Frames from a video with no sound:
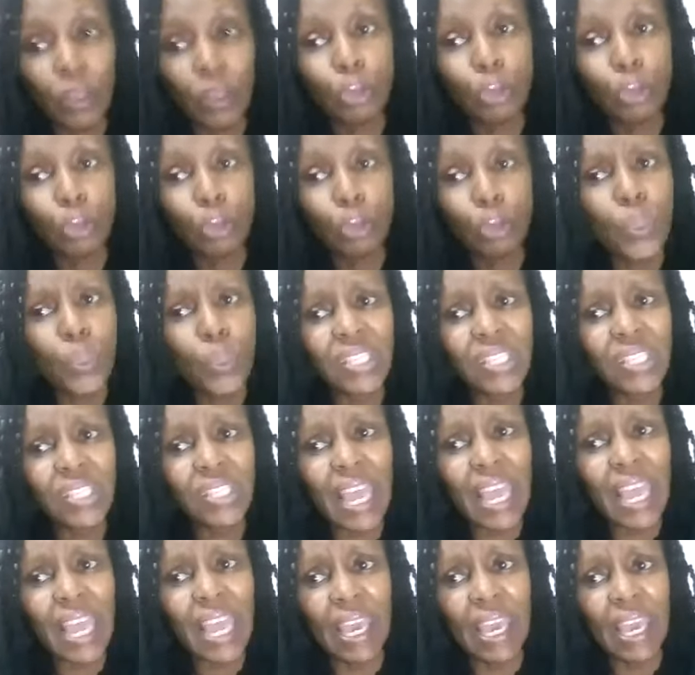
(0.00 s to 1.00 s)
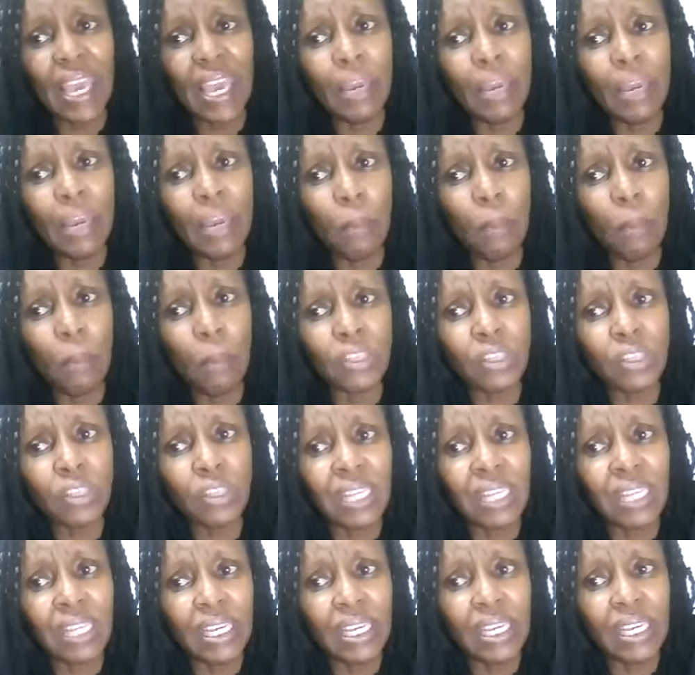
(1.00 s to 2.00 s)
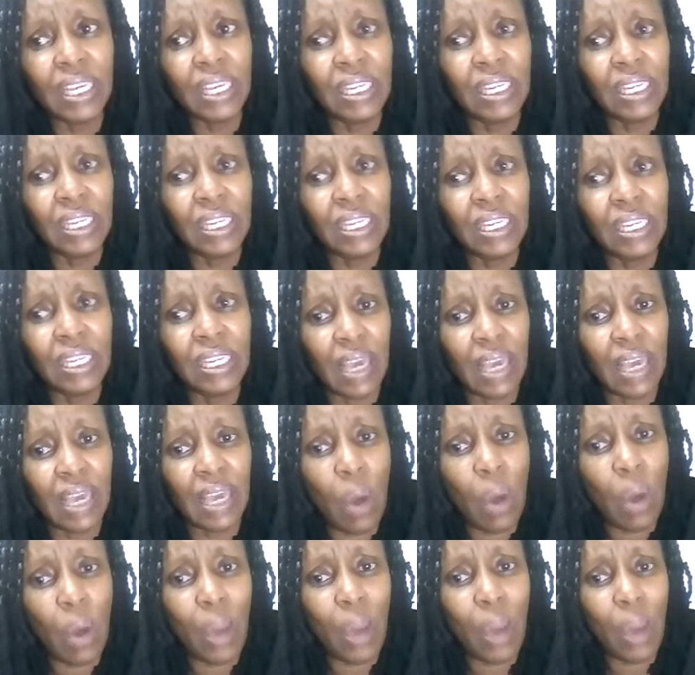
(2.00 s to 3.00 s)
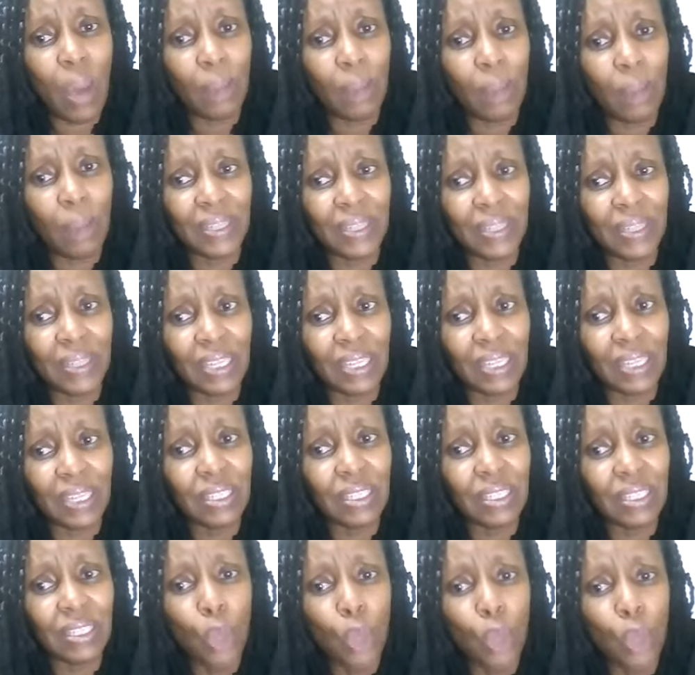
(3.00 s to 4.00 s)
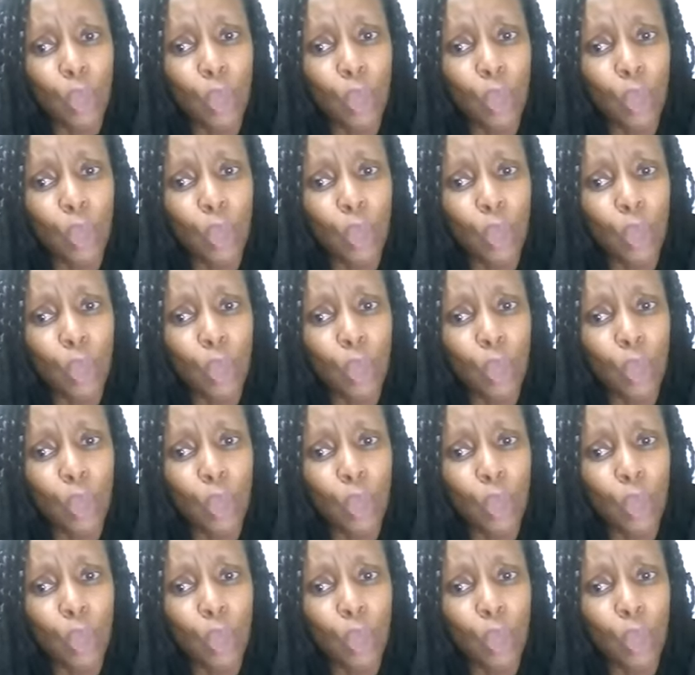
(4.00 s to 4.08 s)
So we say mostly in our workplaces,